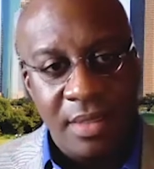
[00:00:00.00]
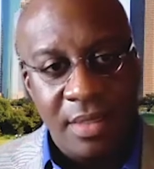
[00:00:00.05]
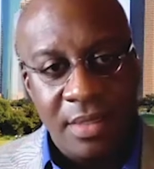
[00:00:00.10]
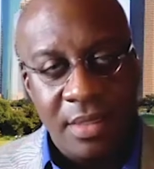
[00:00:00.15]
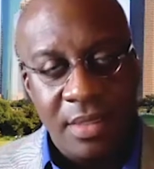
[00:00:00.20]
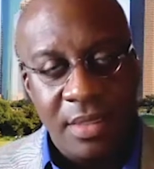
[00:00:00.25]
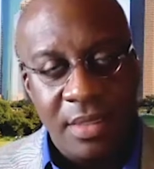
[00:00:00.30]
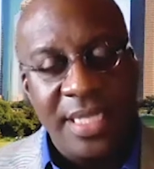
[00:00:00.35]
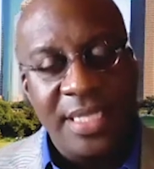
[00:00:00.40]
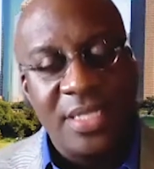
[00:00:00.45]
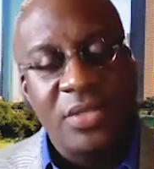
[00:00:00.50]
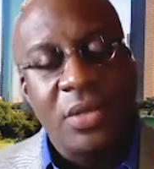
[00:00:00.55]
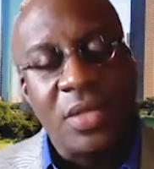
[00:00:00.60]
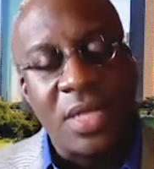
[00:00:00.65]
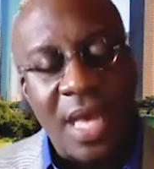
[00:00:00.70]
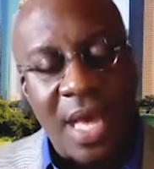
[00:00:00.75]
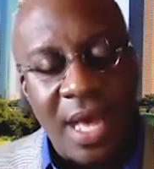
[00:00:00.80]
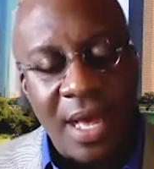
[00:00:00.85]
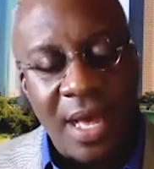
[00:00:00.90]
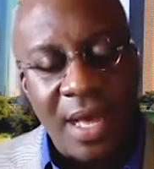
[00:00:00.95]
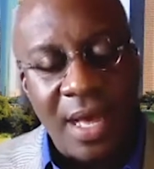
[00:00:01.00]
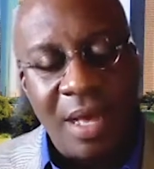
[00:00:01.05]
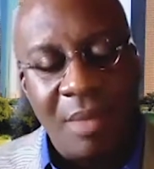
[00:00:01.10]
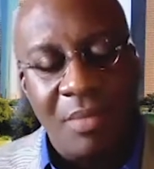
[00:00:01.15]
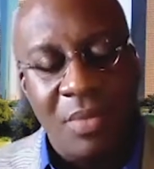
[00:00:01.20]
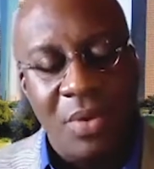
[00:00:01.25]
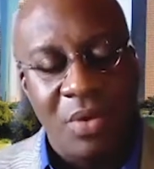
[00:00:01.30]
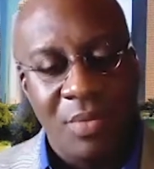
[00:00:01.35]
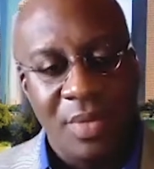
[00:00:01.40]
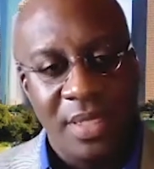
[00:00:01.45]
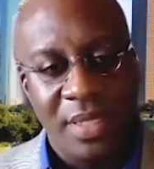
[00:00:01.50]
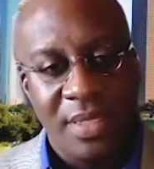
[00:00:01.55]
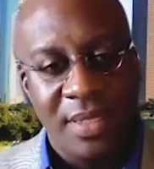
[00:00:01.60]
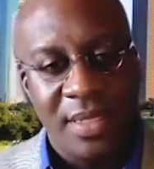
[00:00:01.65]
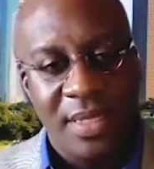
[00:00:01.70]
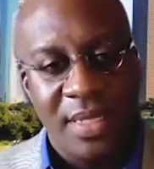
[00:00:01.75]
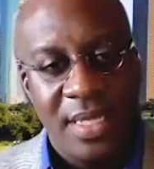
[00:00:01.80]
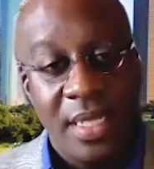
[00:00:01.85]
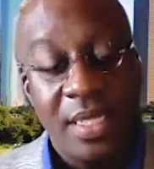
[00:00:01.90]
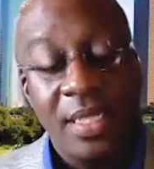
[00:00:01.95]
leads to an aha moment,
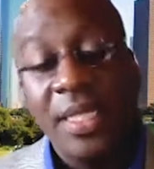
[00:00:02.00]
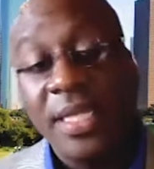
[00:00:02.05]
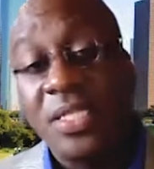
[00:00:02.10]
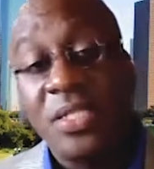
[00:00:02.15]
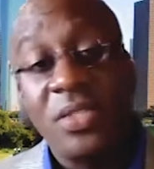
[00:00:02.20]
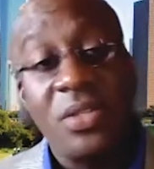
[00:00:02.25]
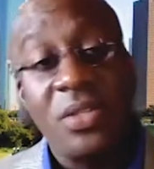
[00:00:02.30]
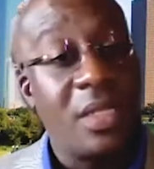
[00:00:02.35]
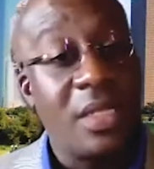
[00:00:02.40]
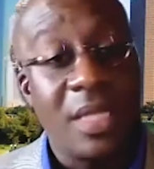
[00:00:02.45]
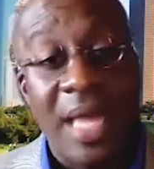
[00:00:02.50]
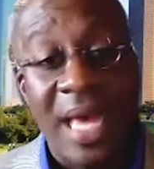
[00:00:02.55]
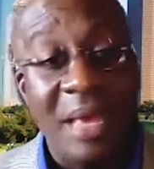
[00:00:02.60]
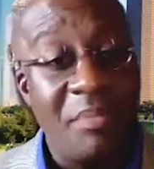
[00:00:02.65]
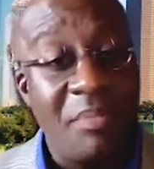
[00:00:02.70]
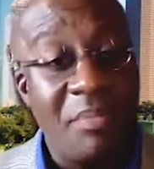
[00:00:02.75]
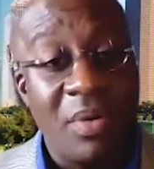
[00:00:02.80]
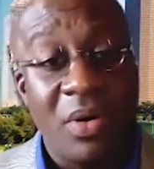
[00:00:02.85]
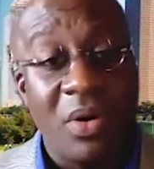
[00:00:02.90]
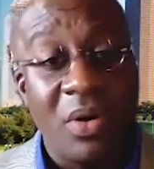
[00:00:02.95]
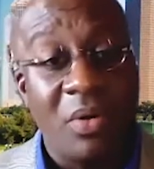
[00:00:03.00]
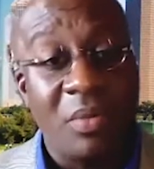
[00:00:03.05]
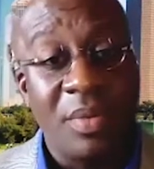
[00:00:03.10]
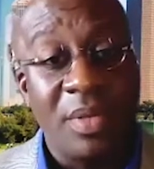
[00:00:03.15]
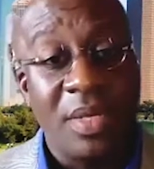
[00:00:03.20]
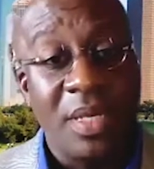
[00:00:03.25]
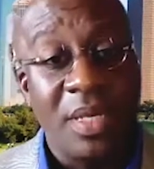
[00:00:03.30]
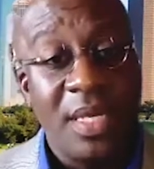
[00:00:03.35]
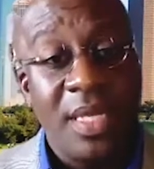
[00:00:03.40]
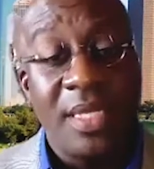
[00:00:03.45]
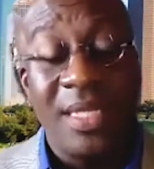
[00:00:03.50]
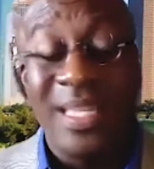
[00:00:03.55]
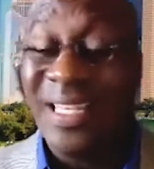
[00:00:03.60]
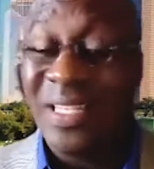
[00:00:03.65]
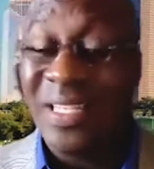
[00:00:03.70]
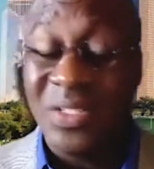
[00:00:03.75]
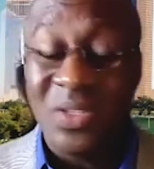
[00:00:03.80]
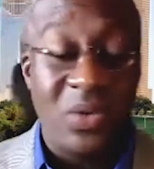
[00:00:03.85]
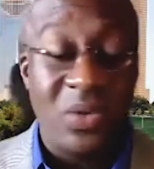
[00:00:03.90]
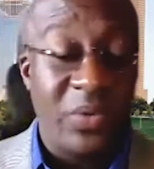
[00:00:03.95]
leads to a light bulb,
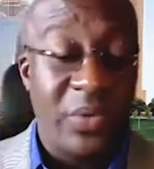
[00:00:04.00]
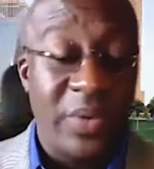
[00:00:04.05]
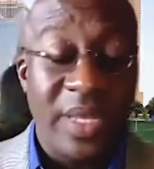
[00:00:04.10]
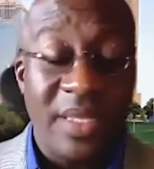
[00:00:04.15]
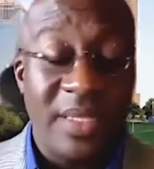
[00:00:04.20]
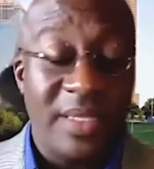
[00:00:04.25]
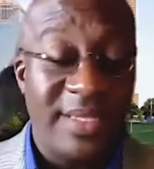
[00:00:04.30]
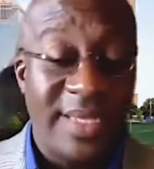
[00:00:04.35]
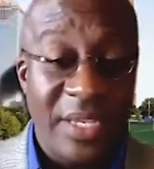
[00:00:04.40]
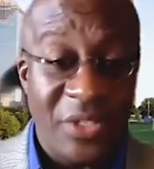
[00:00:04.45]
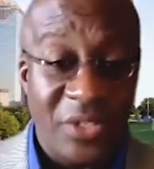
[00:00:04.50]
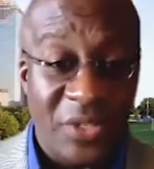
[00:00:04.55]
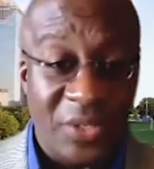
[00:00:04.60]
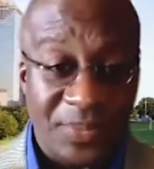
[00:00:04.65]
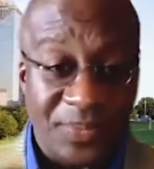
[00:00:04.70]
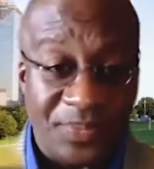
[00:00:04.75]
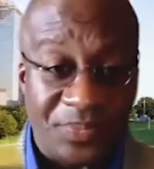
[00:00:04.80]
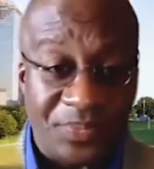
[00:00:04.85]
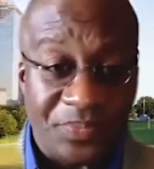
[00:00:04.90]
leads to a realization.